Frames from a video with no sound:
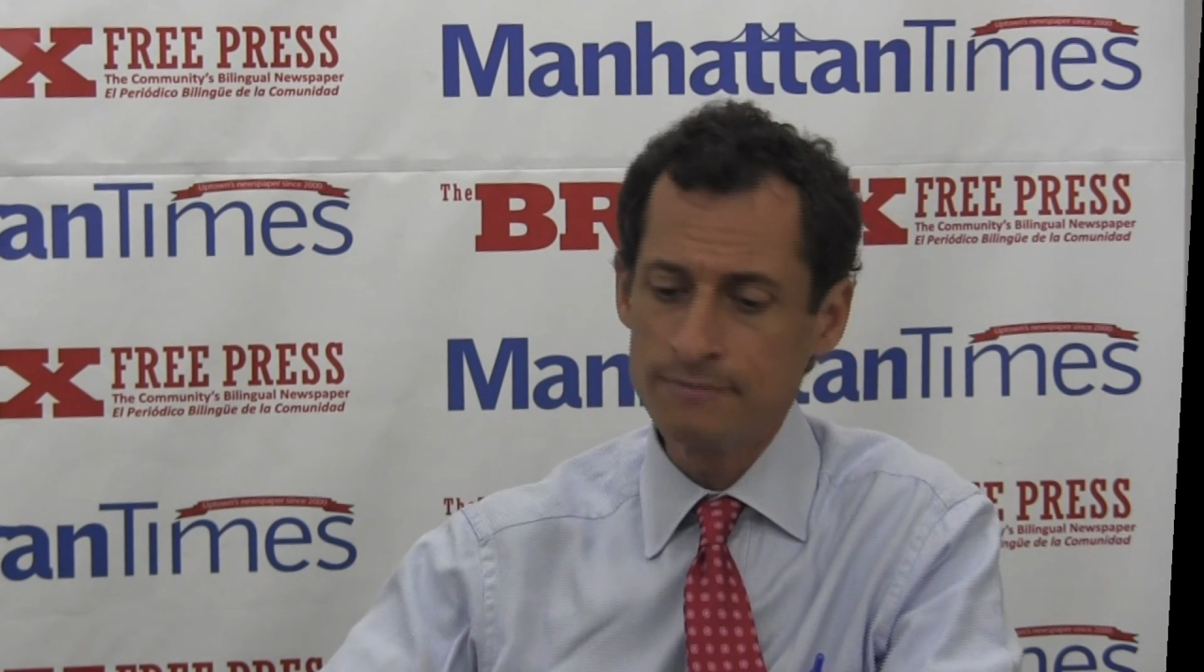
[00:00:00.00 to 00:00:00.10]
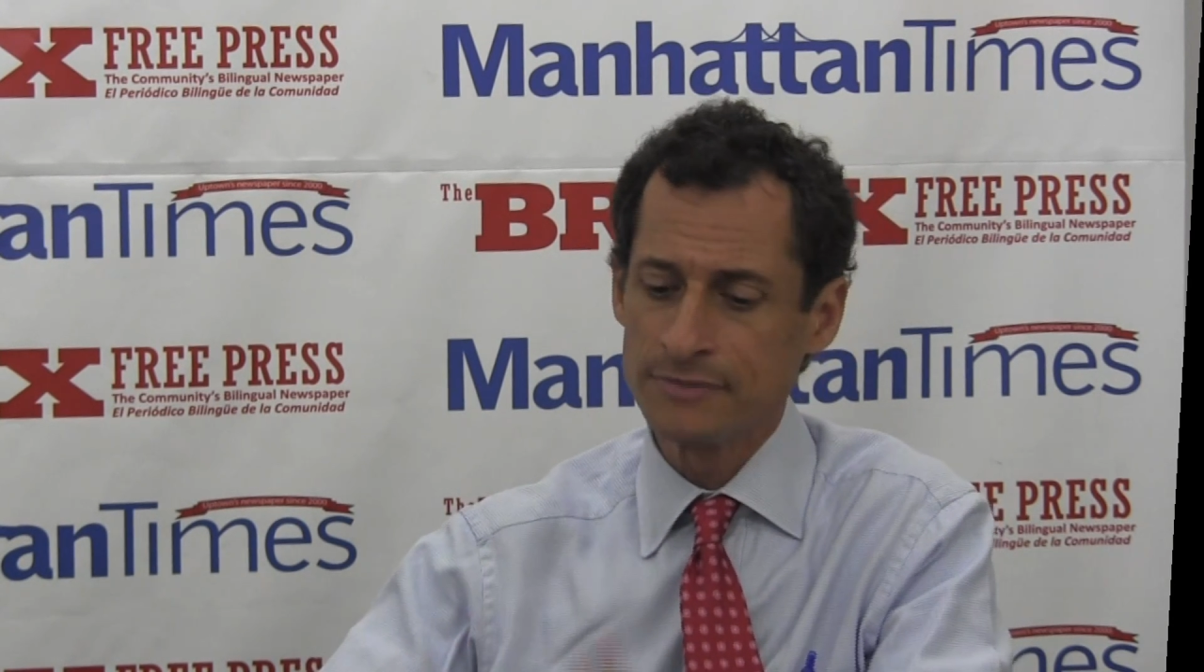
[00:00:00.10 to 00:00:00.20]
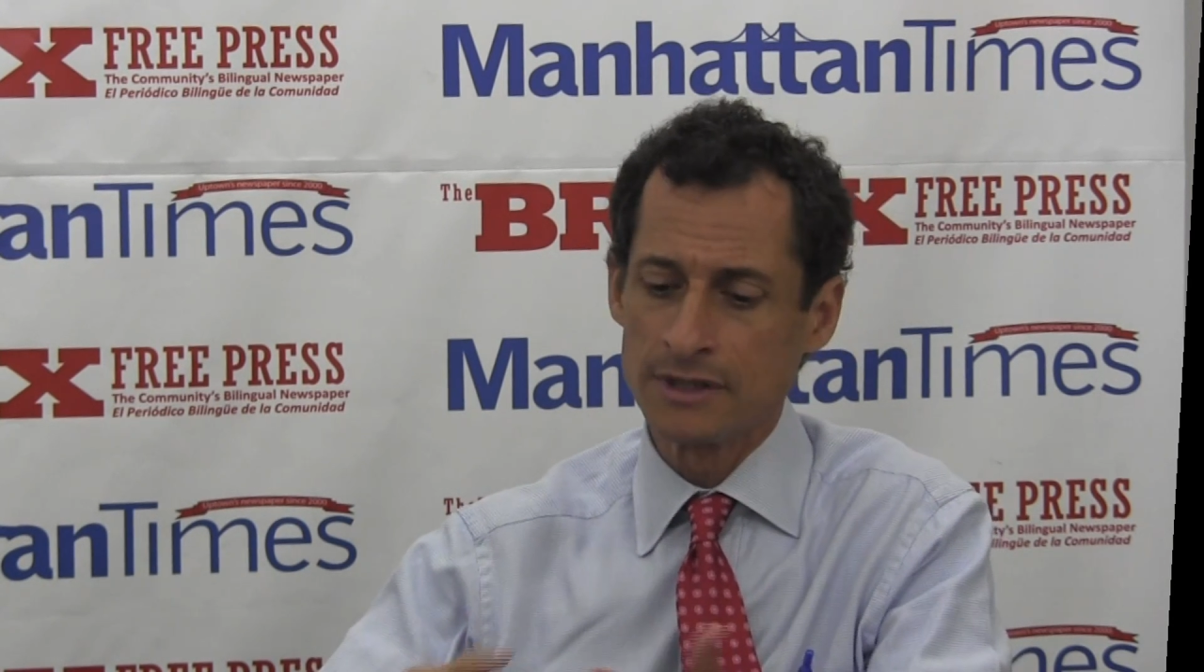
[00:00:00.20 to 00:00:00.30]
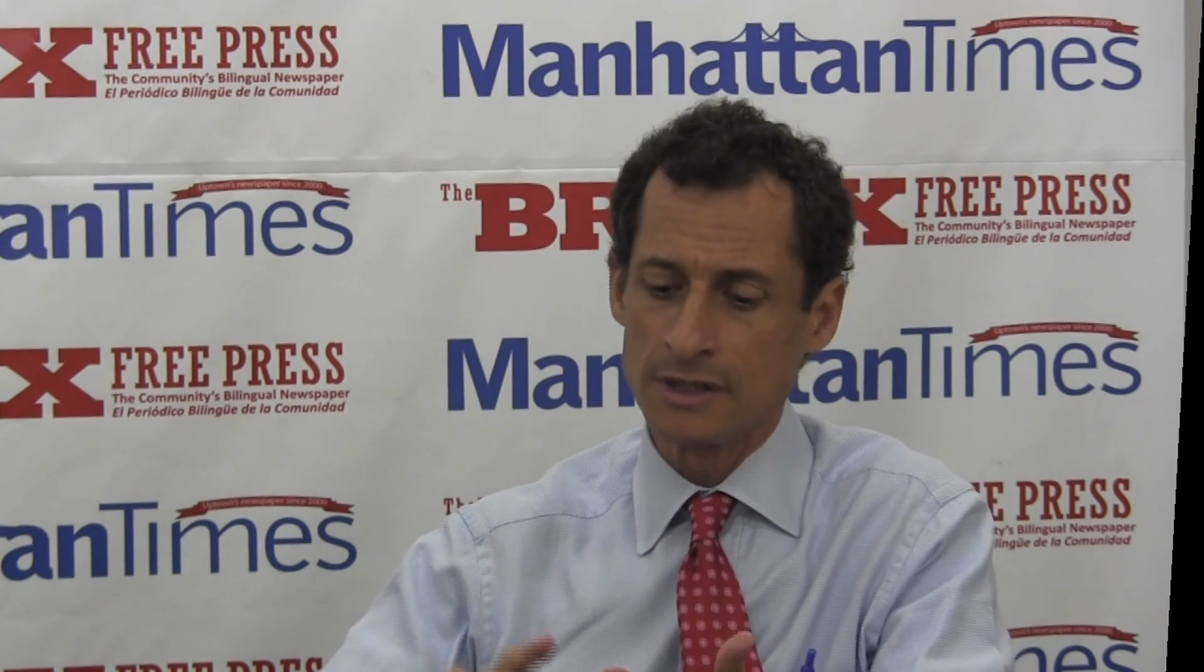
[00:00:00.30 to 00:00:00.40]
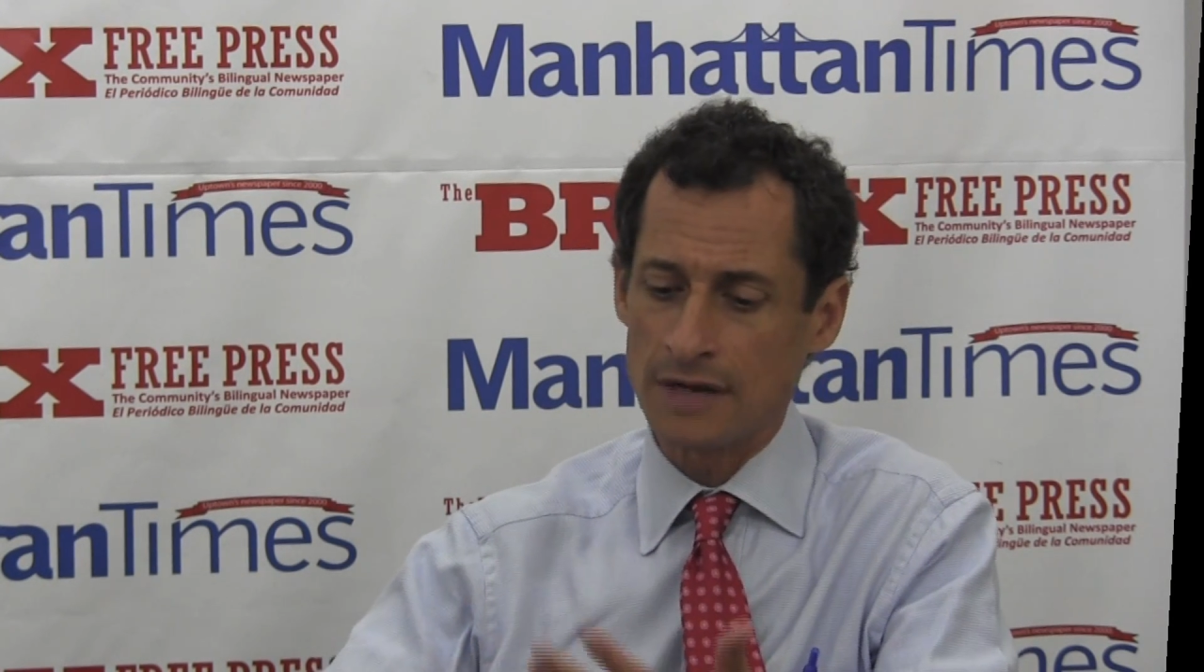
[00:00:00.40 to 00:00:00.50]

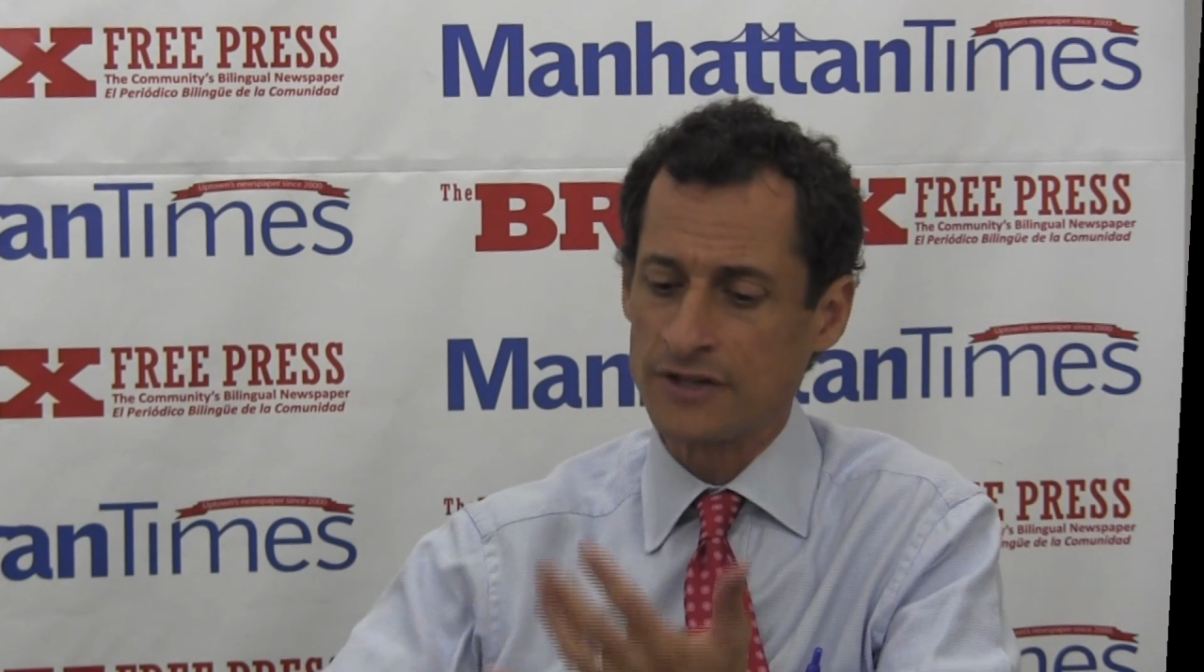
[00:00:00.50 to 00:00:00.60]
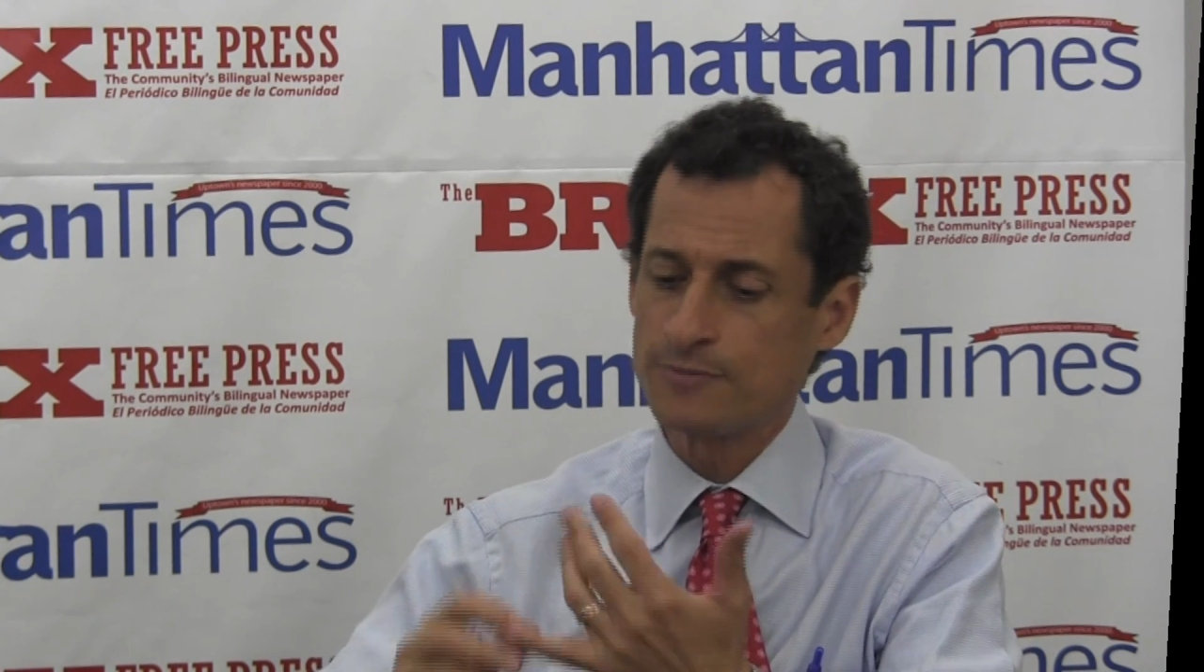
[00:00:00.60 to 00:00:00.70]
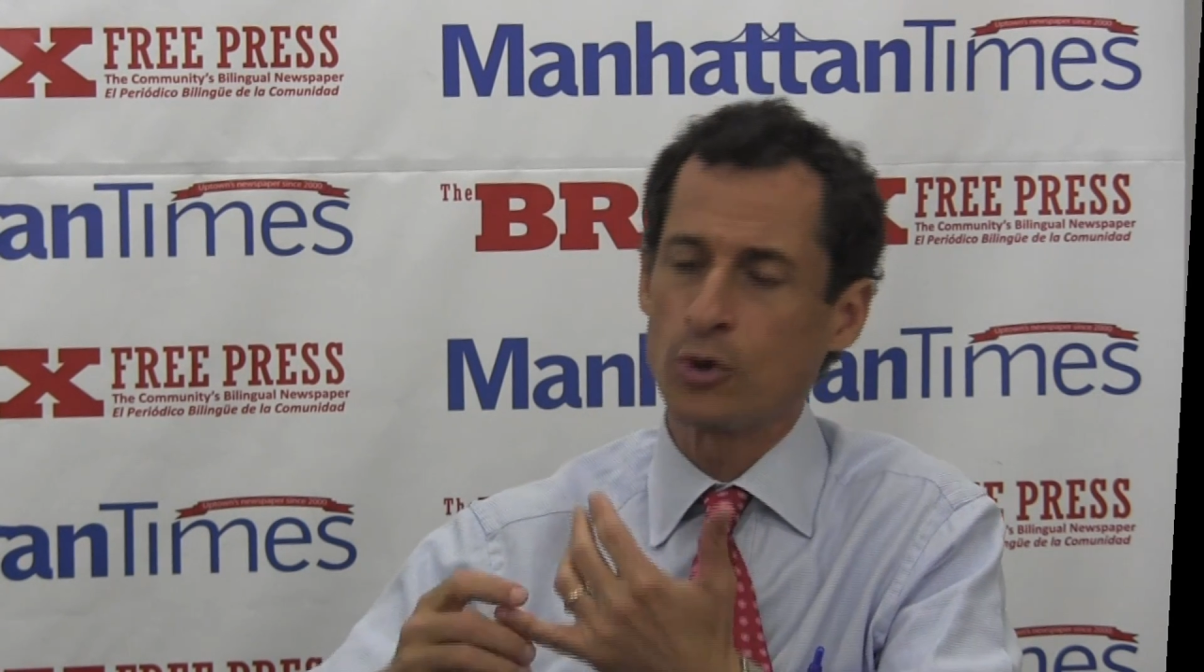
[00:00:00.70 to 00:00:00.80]
One, at this